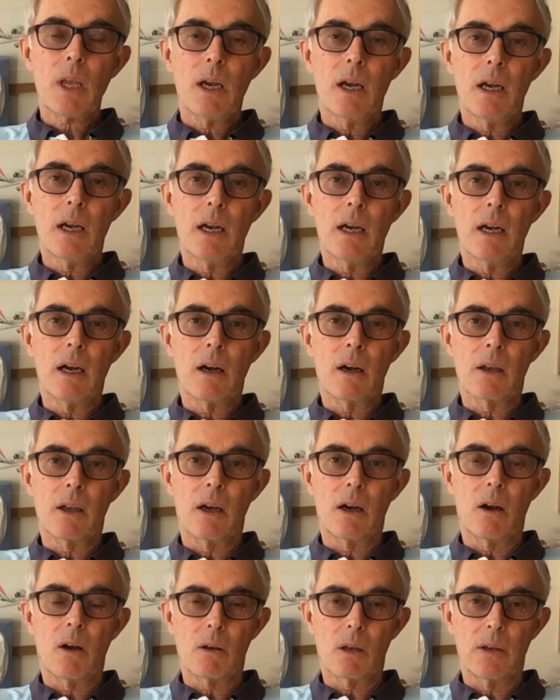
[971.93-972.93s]

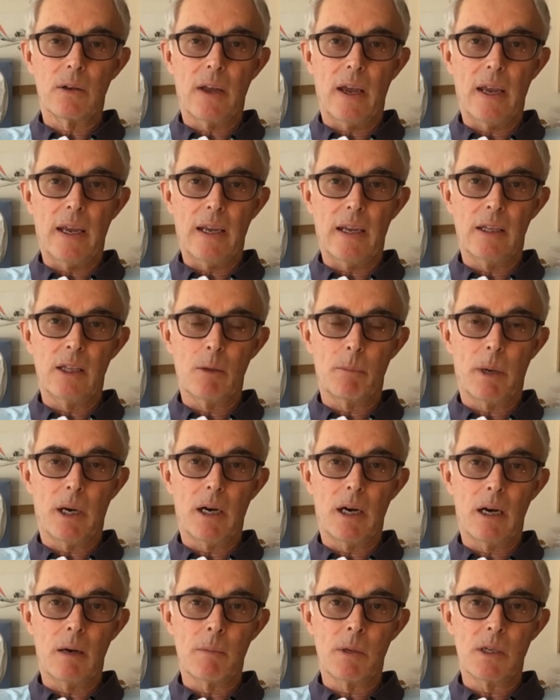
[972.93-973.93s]
a holiday in the
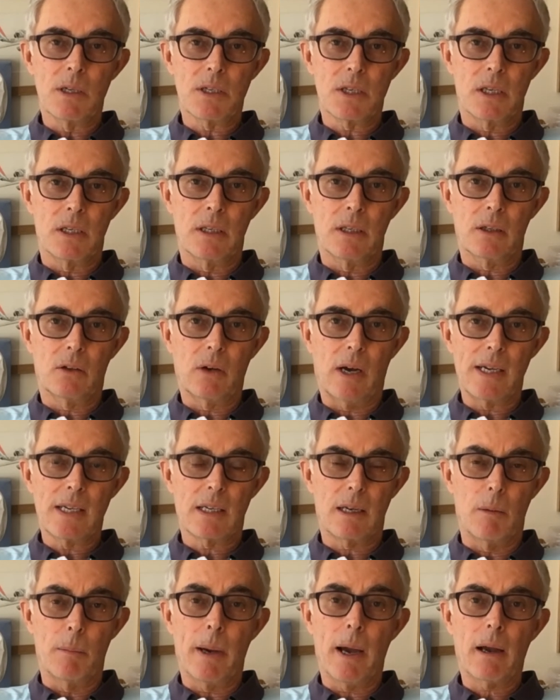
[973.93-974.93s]
Bahamas and
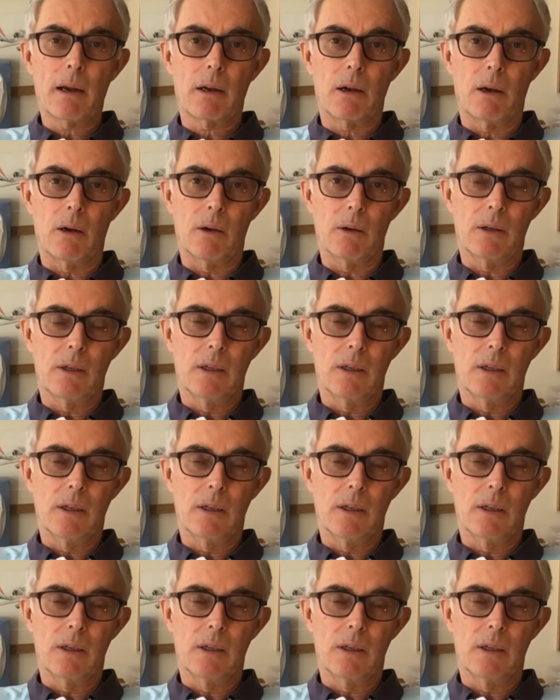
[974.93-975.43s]
Greater Abaco.